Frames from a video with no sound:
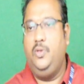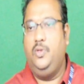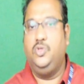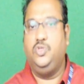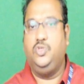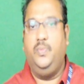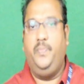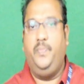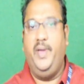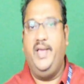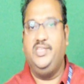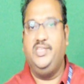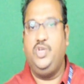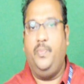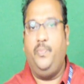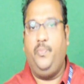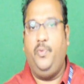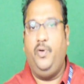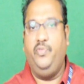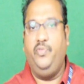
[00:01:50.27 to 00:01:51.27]
So based
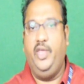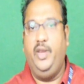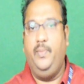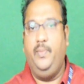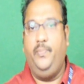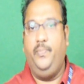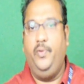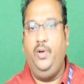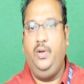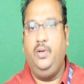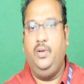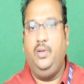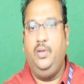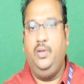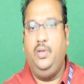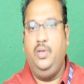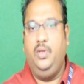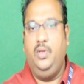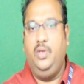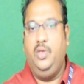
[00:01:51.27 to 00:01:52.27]
upon the input,
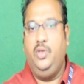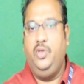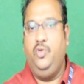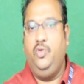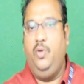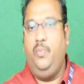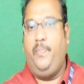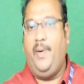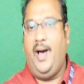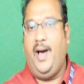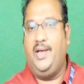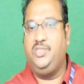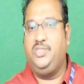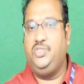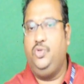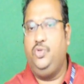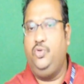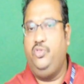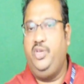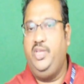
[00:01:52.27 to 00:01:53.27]
you will pass
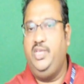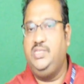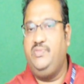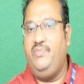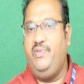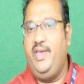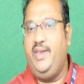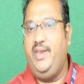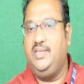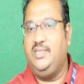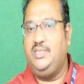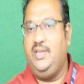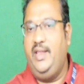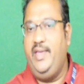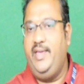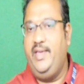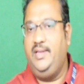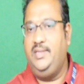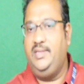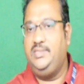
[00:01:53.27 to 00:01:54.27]
through these various
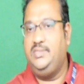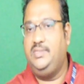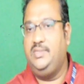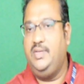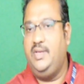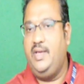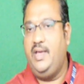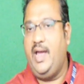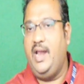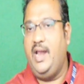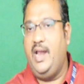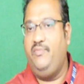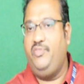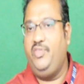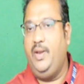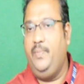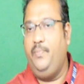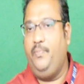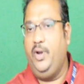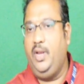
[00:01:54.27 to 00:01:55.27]
layers, and if
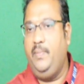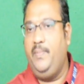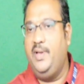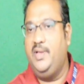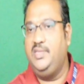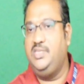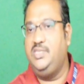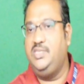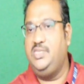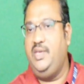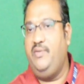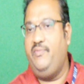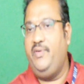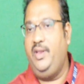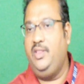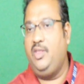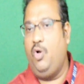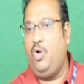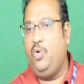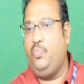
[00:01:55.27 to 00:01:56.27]
the input image is
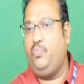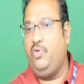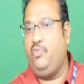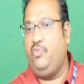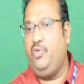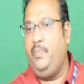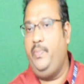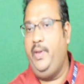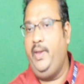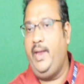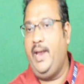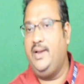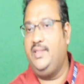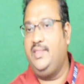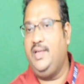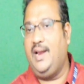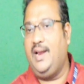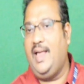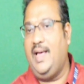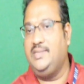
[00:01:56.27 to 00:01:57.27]
even, the output will be at
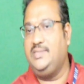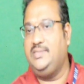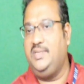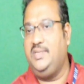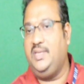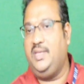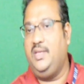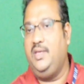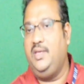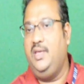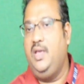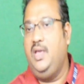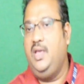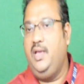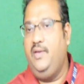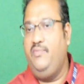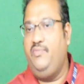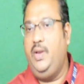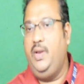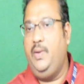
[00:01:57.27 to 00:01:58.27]
the class 3.
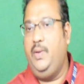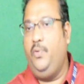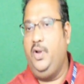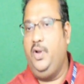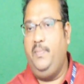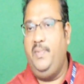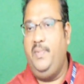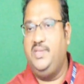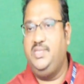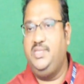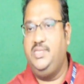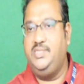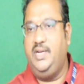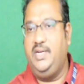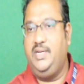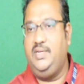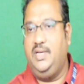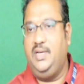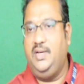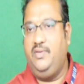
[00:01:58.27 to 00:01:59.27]
If the input image is
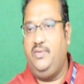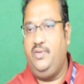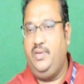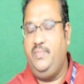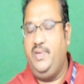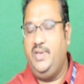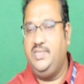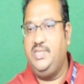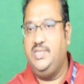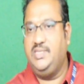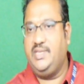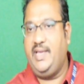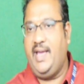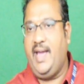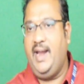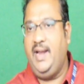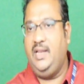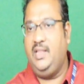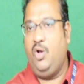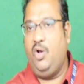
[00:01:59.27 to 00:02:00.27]
at image is
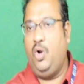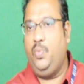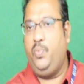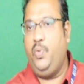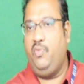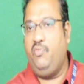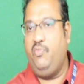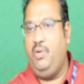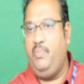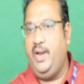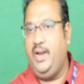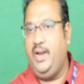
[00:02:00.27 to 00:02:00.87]
cat, the output will be